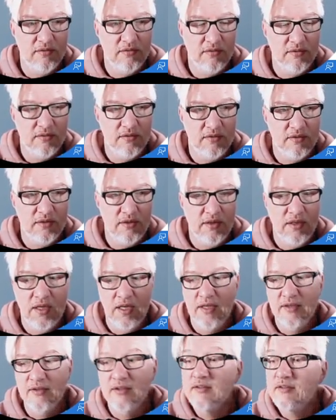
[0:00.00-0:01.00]
And this is a
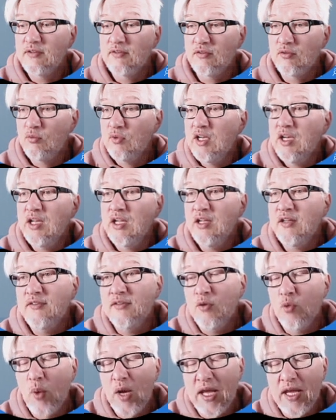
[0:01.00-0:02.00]
really easy way
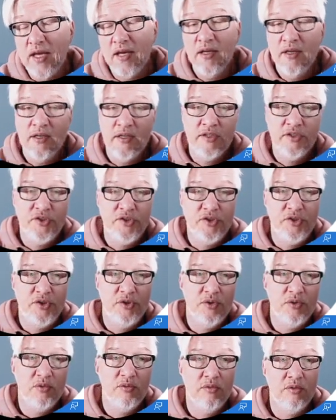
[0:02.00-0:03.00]
to
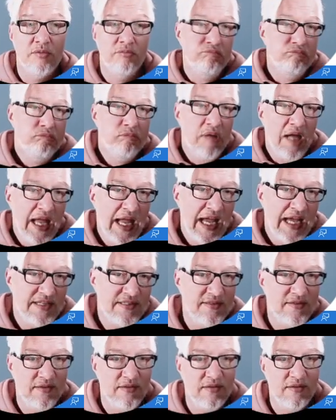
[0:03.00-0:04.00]
add uh,
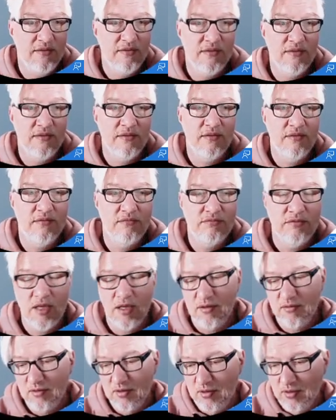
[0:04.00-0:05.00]
uh, yeah,
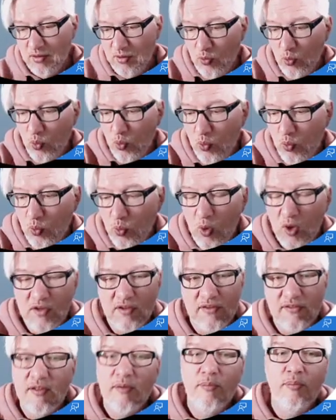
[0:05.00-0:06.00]
one simple
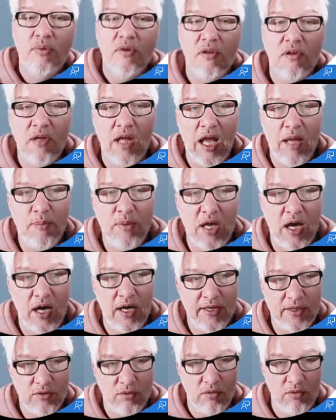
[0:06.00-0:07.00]
API call to
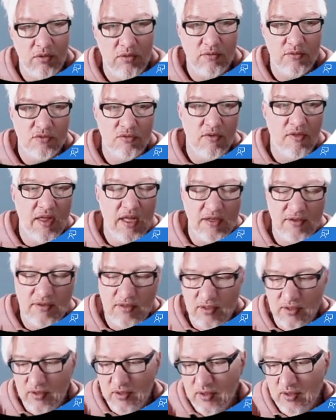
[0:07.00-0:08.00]
that. It's a
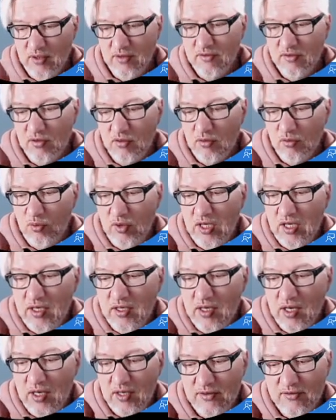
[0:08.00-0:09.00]
really nice
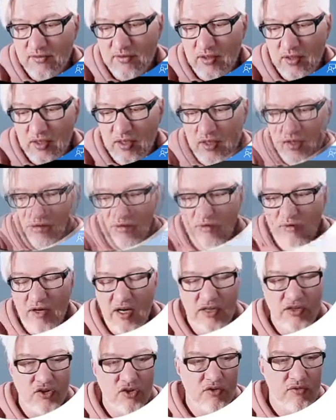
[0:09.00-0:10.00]
function
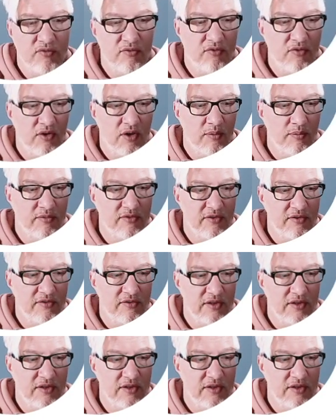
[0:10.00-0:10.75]
from the CDK.